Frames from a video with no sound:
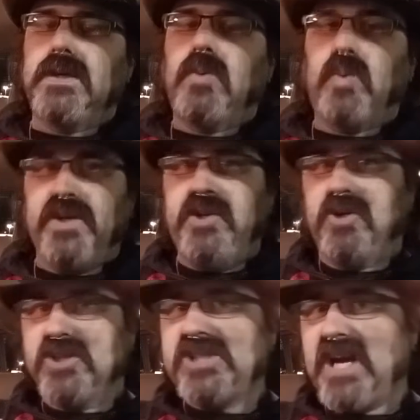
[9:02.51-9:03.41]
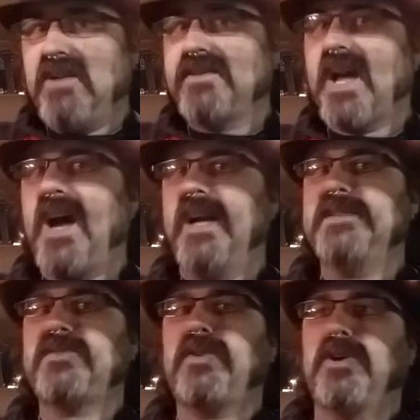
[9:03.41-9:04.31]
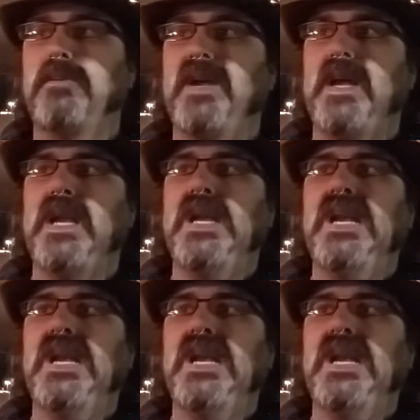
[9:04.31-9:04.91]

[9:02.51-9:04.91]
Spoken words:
When your child dies from a